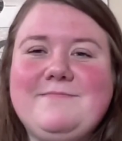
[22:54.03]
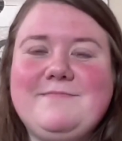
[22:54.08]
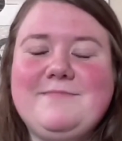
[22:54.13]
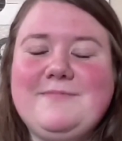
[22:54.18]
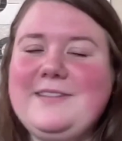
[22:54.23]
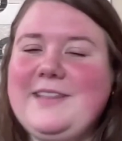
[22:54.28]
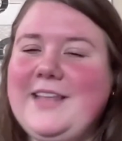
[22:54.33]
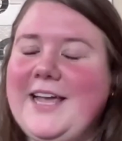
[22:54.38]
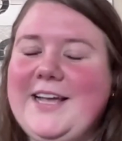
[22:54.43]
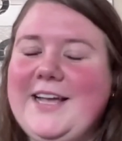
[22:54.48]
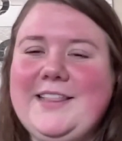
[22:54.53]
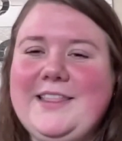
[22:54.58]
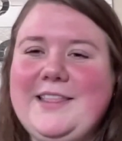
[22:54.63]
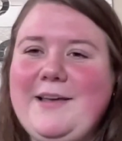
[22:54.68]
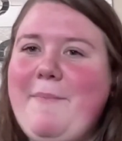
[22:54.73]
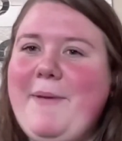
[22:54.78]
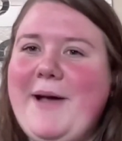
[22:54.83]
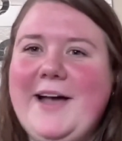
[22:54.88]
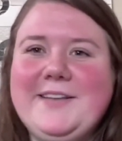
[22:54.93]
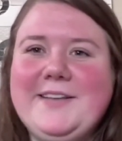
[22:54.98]
like
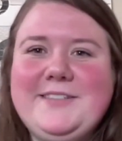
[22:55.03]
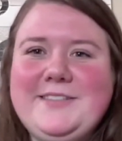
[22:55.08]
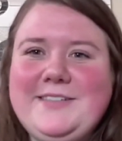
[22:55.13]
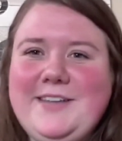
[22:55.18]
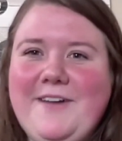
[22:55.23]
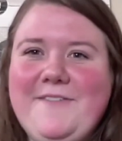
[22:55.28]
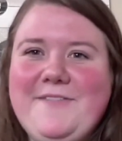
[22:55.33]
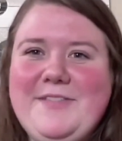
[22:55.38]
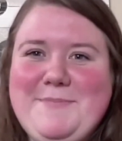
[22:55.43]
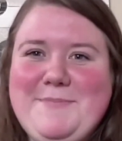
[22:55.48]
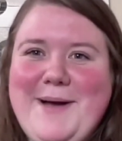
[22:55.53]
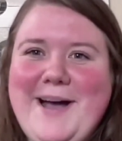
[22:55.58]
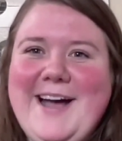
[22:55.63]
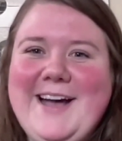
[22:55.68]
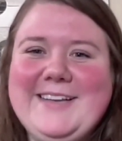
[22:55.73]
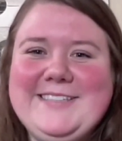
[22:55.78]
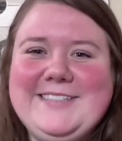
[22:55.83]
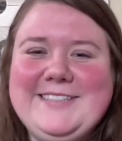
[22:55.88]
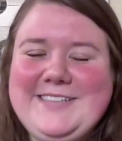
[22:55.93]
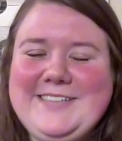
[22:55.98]
the best of the
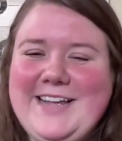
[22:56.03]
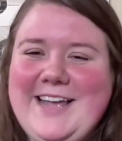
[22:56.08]
best.